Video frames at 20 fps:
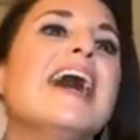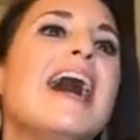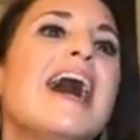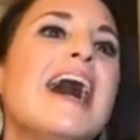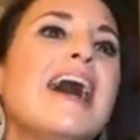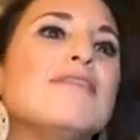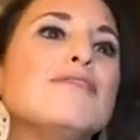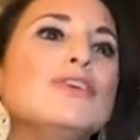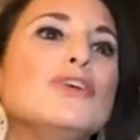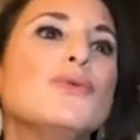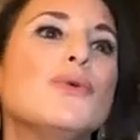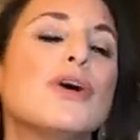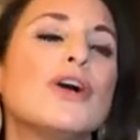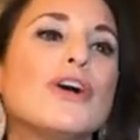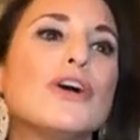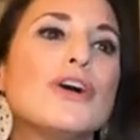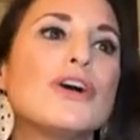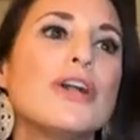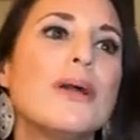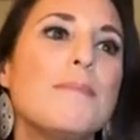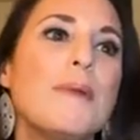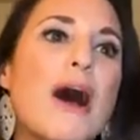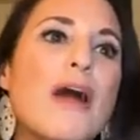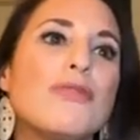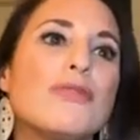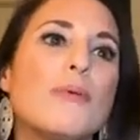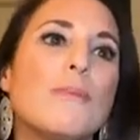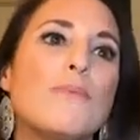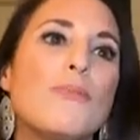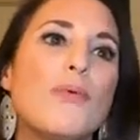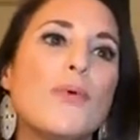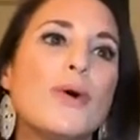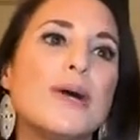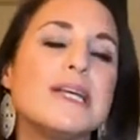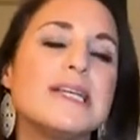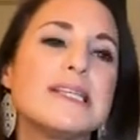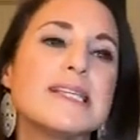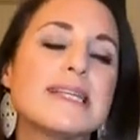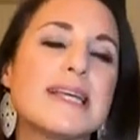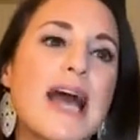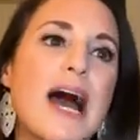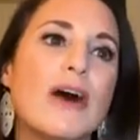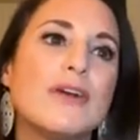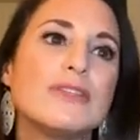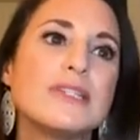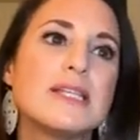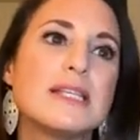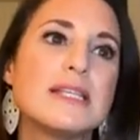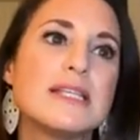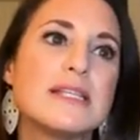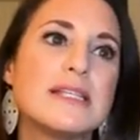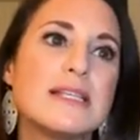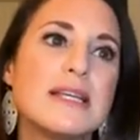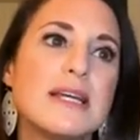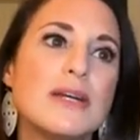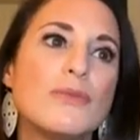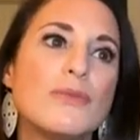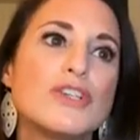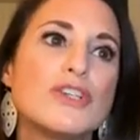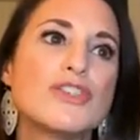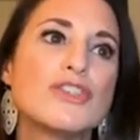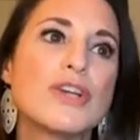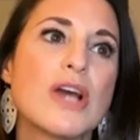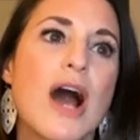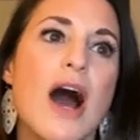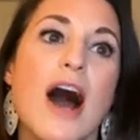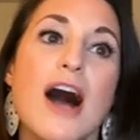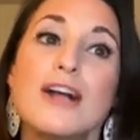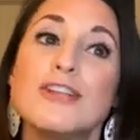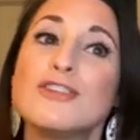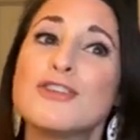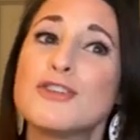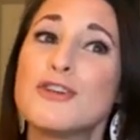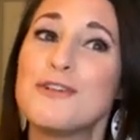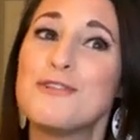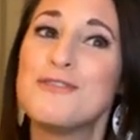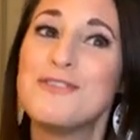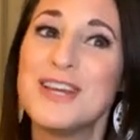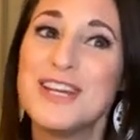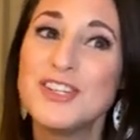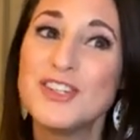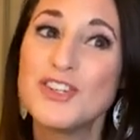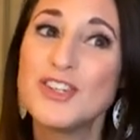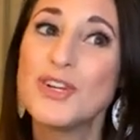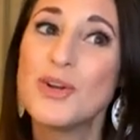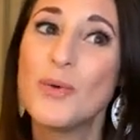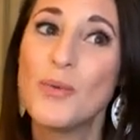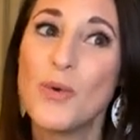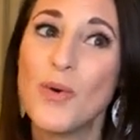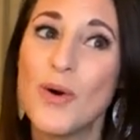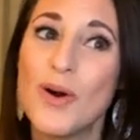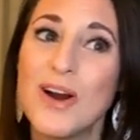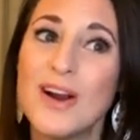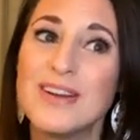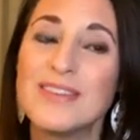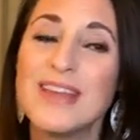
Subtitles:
Have you heard about the Boy Scout Distinguished Conservation Award?